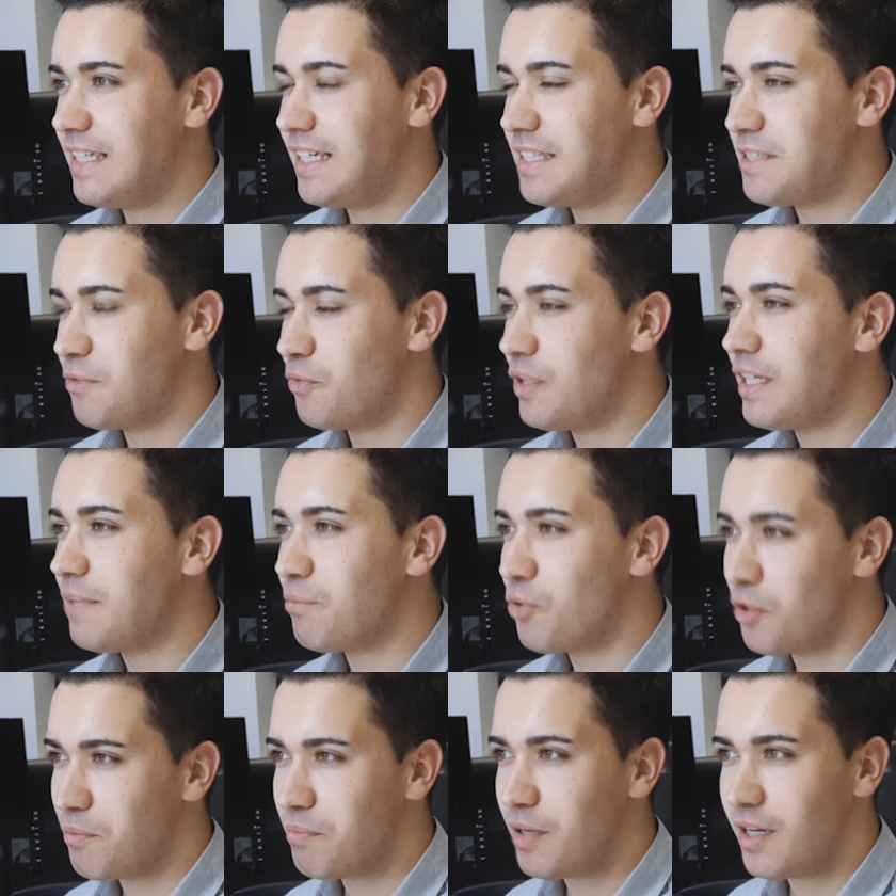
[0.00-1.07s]
It's a really
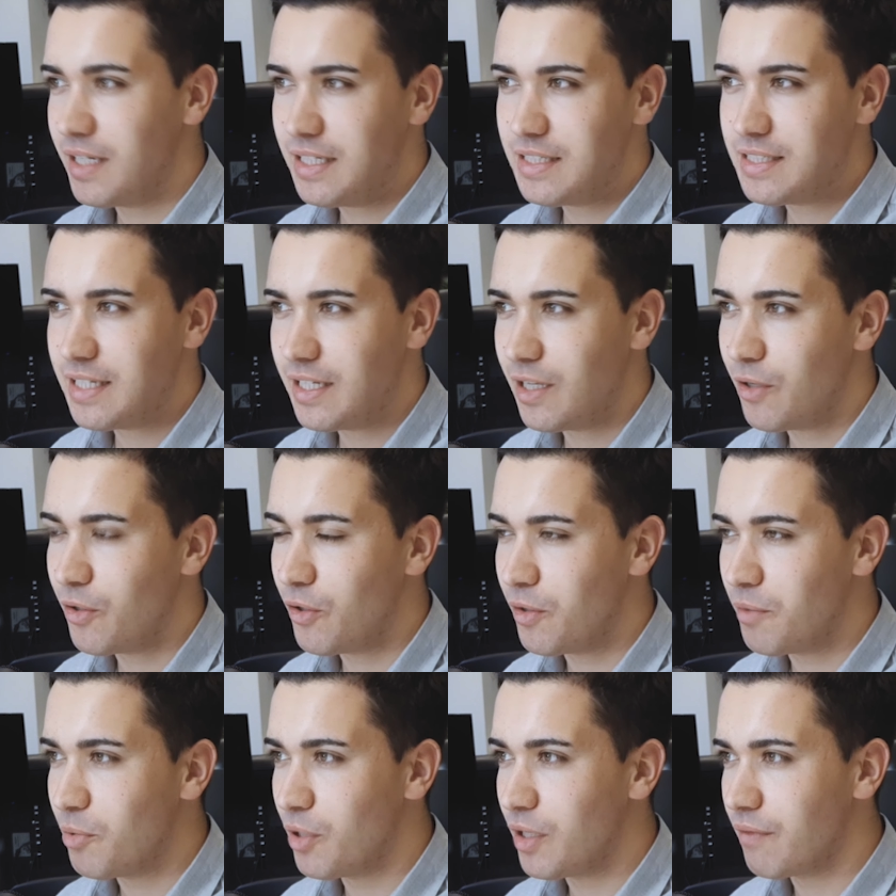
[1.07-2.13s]
important part inside our onboarding